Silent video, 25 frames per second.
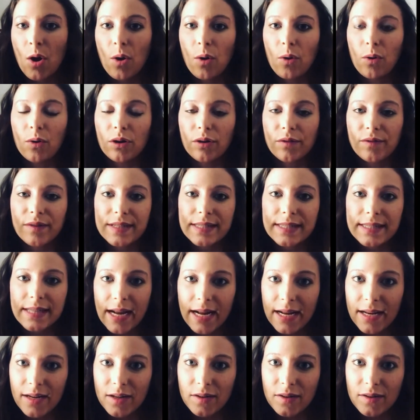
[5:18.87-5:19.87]
or
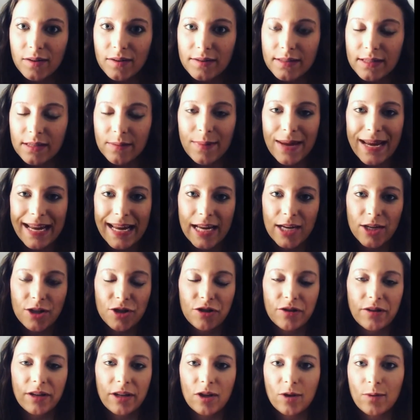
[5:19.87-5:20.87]
recitals and making
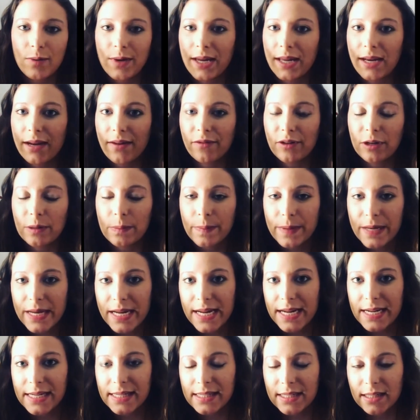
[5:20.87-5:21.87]
sure that you hit every
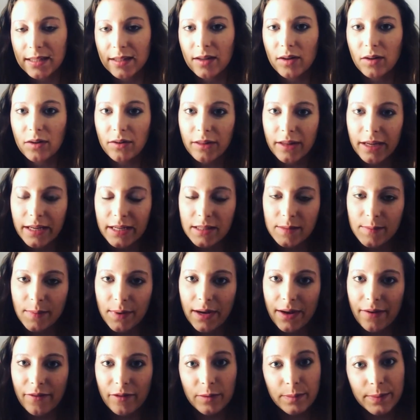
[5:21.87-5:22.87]
piece and little things
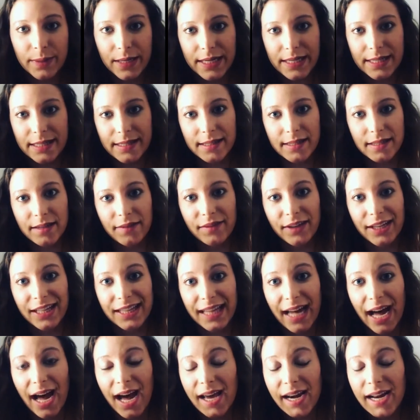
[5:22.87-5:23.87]
about every piece and stuff like
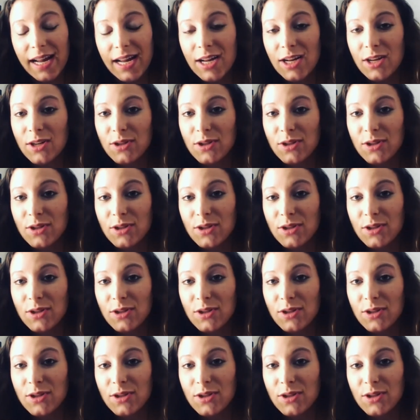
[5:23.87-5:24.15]
that.